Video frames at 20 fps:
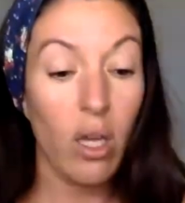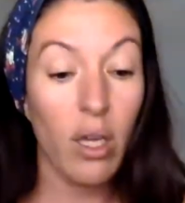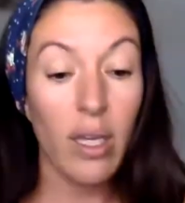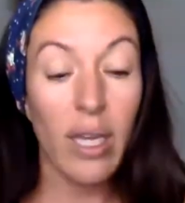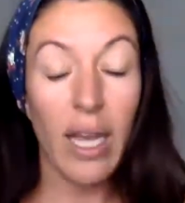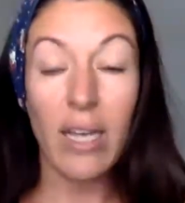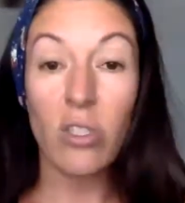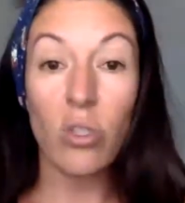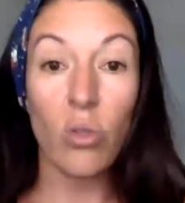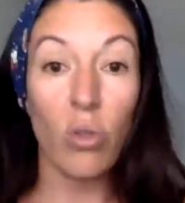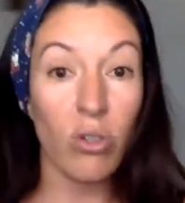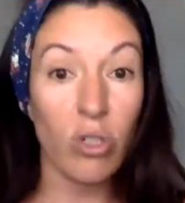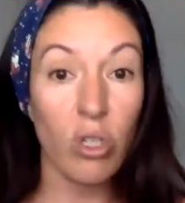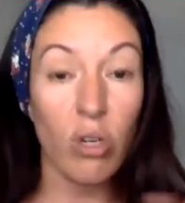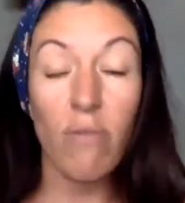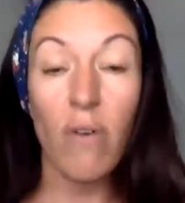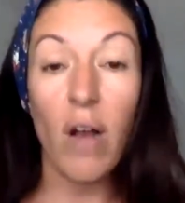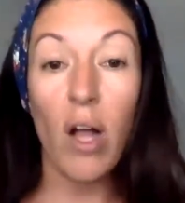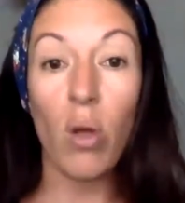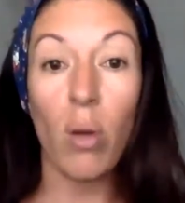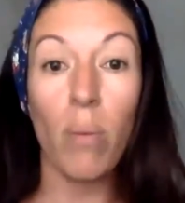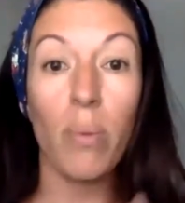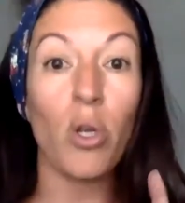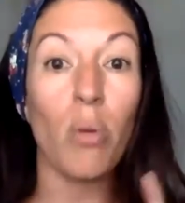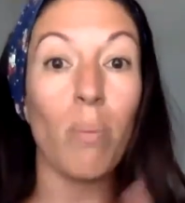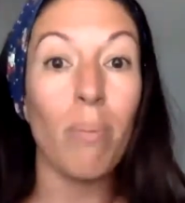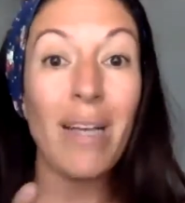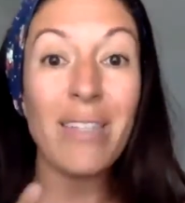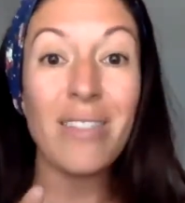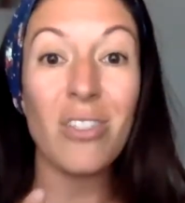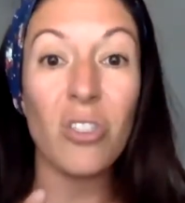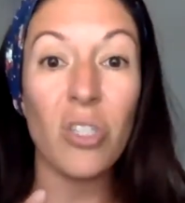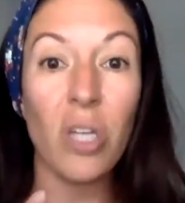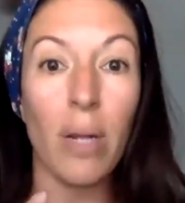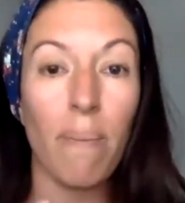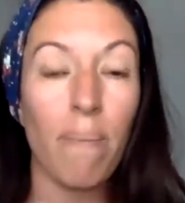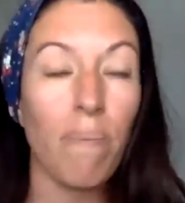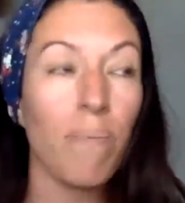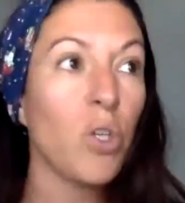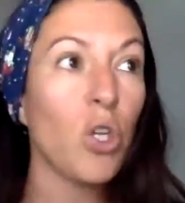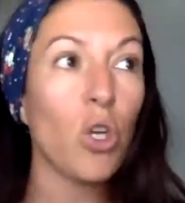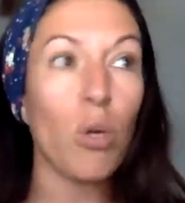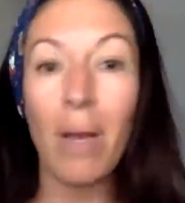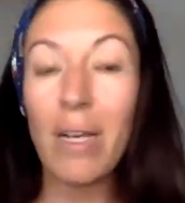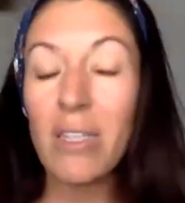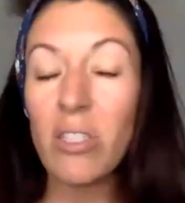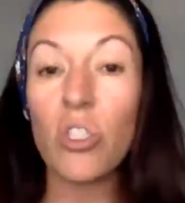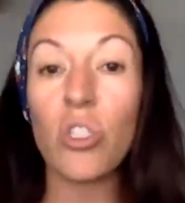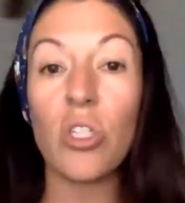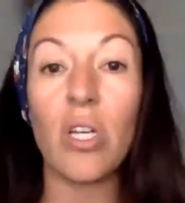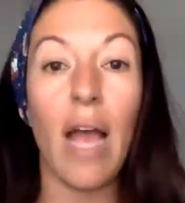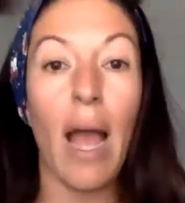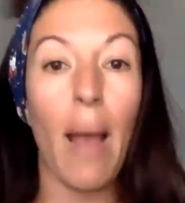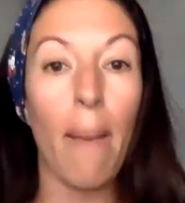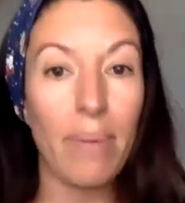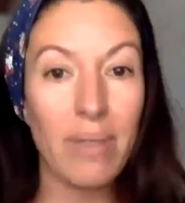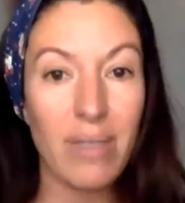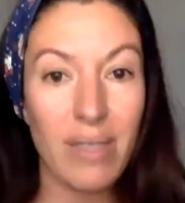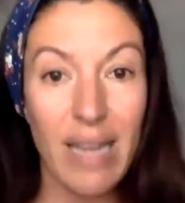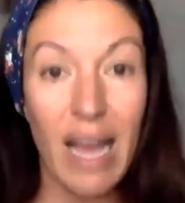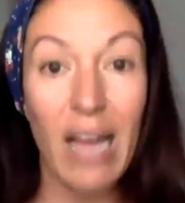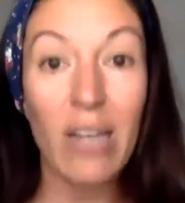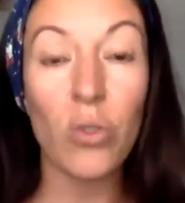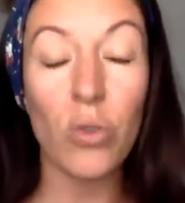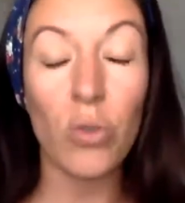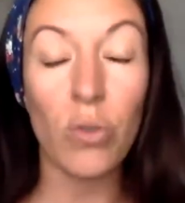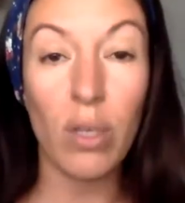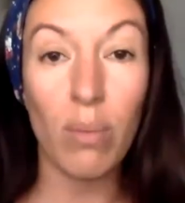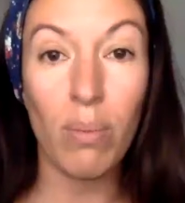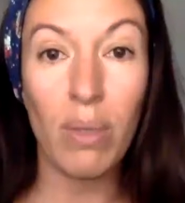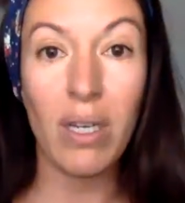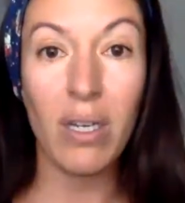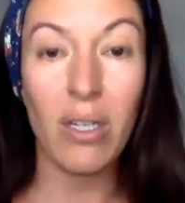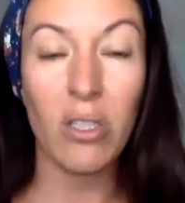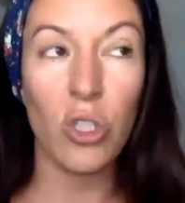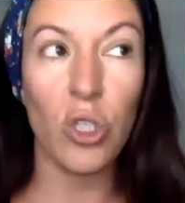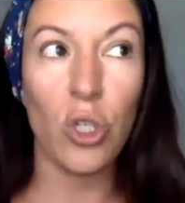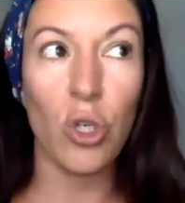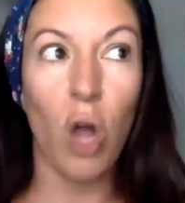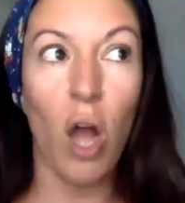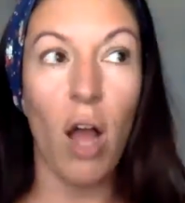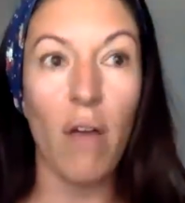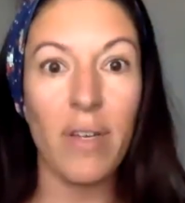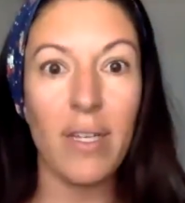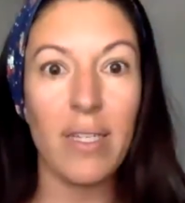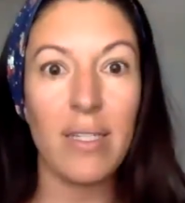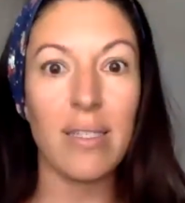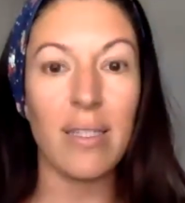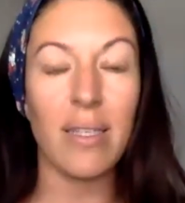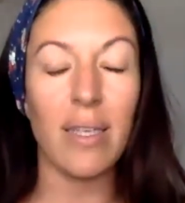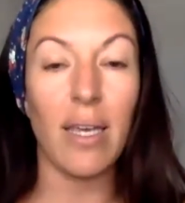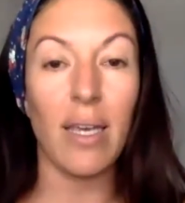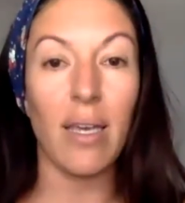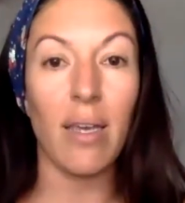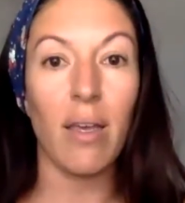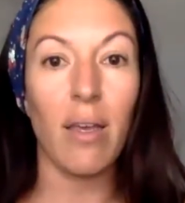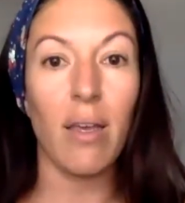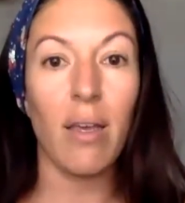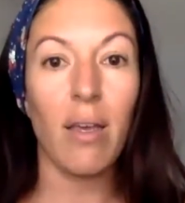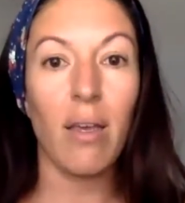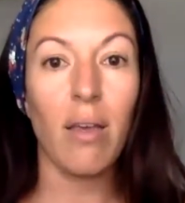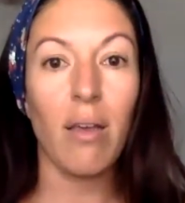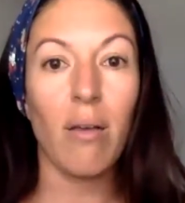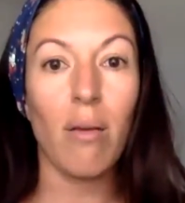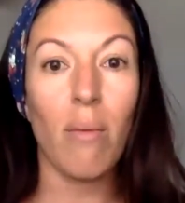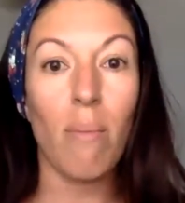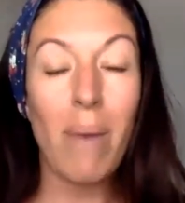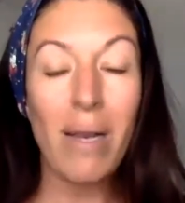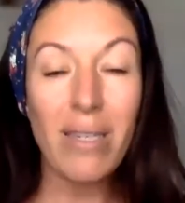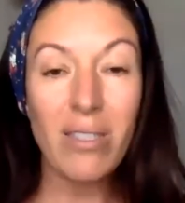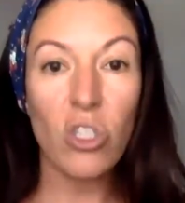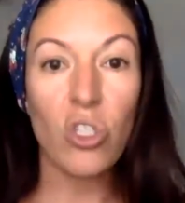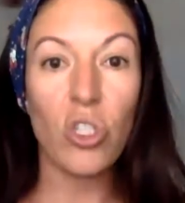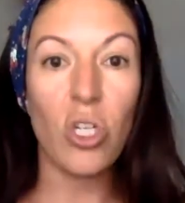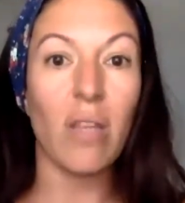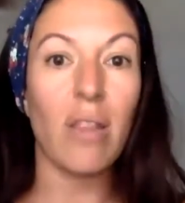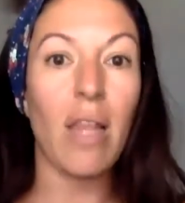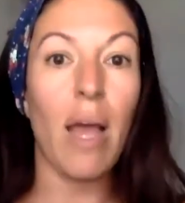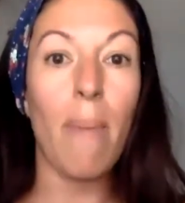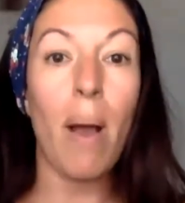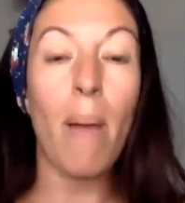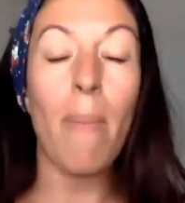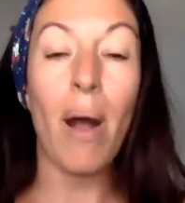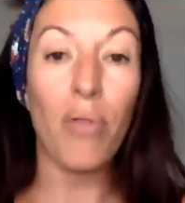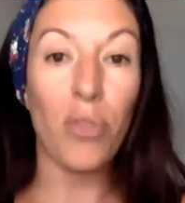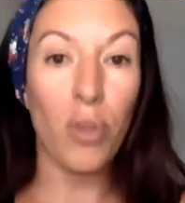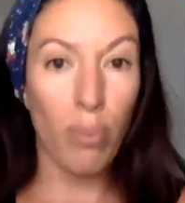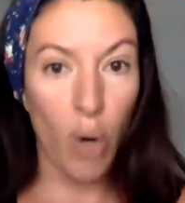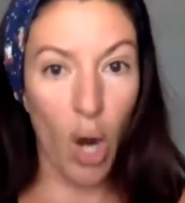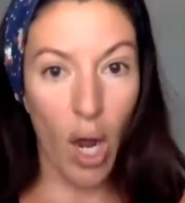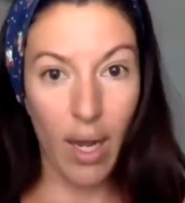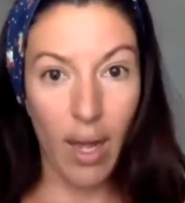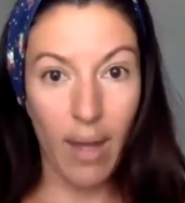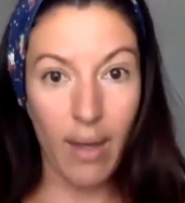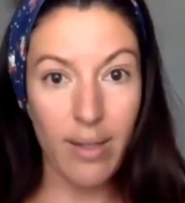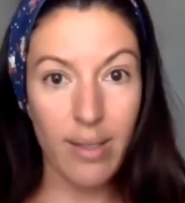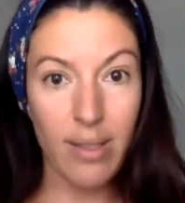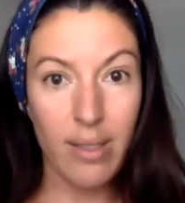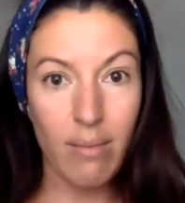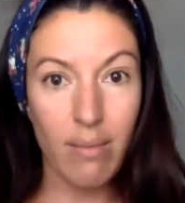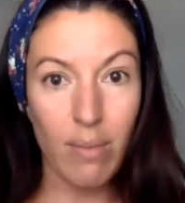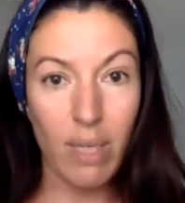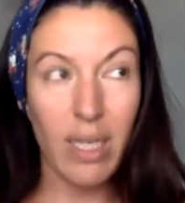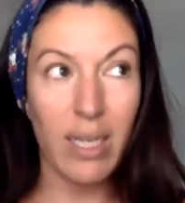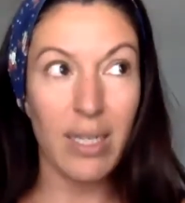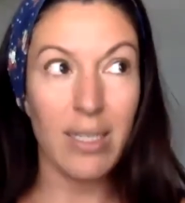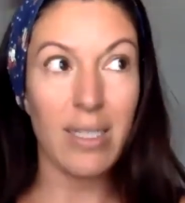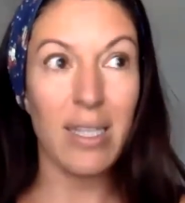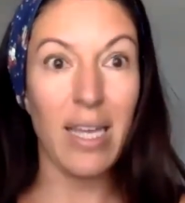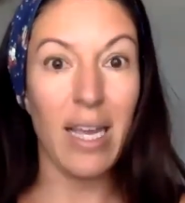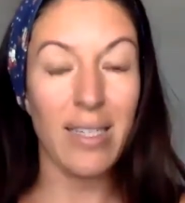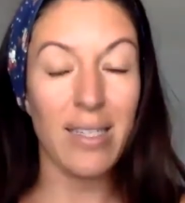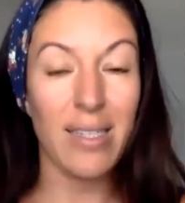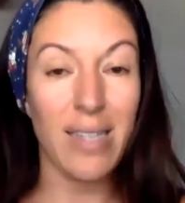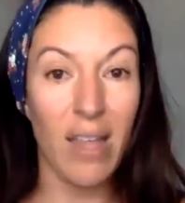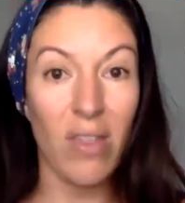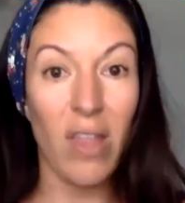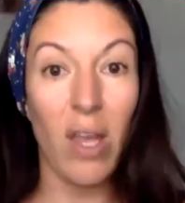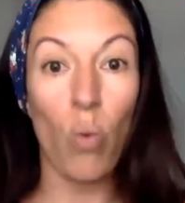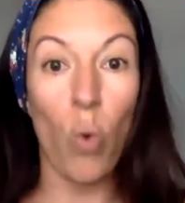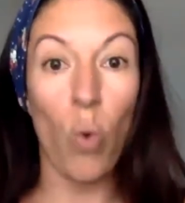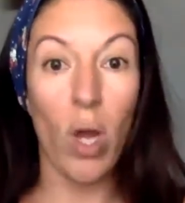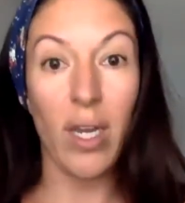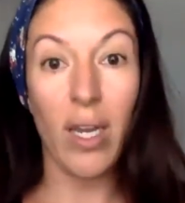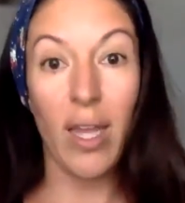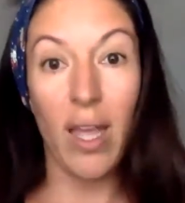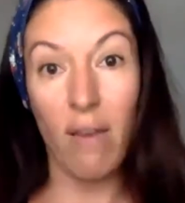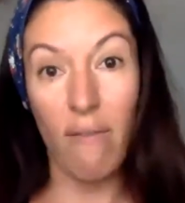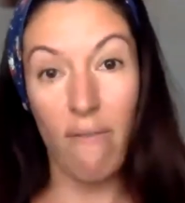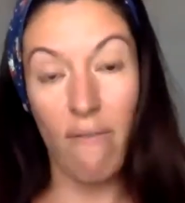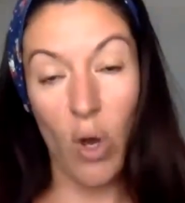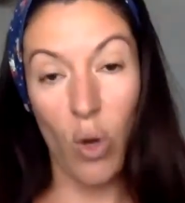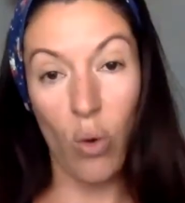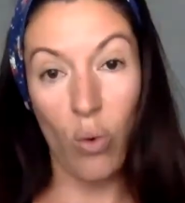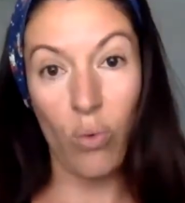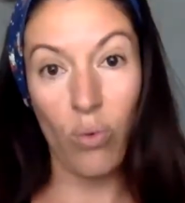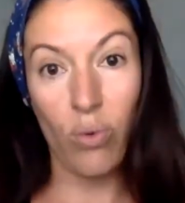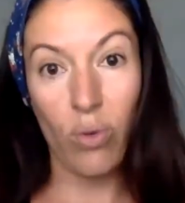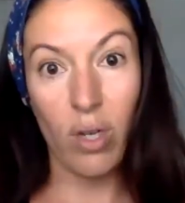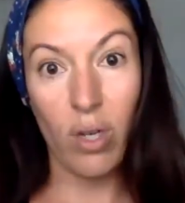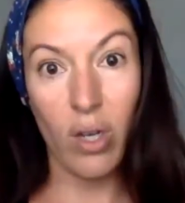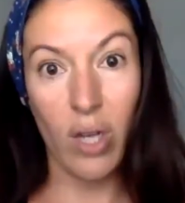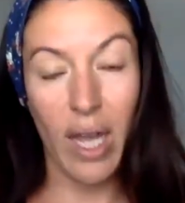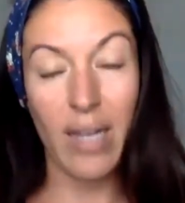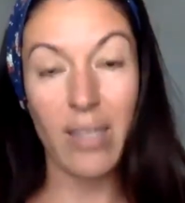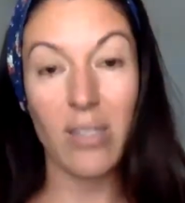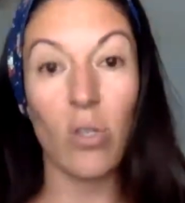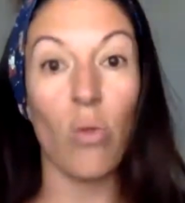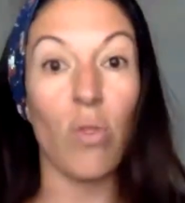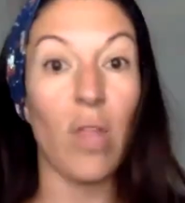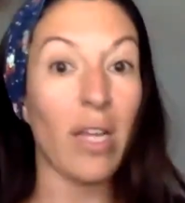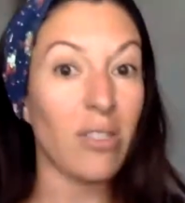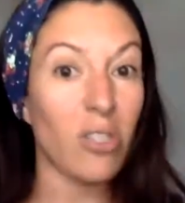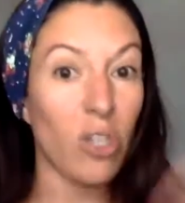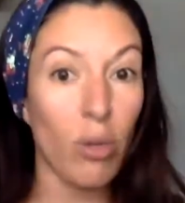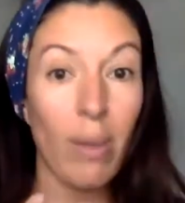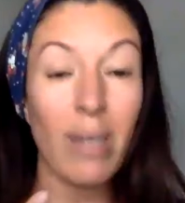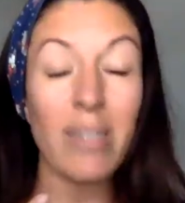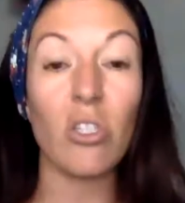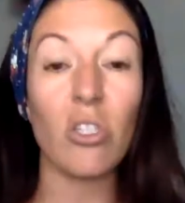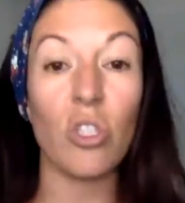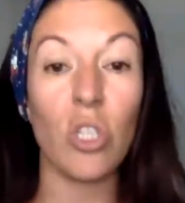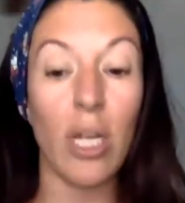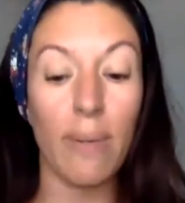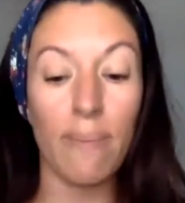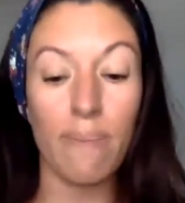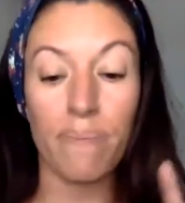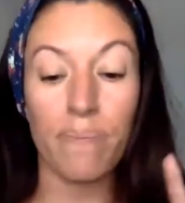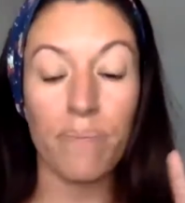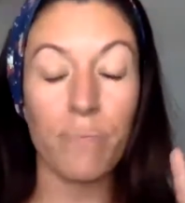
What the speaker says: Okay, so there's your follow-up. Your messaging. Your messaging happens naturally because you're obviously messaging them about the products because they said they wanted info. Okay, so that's your messaging.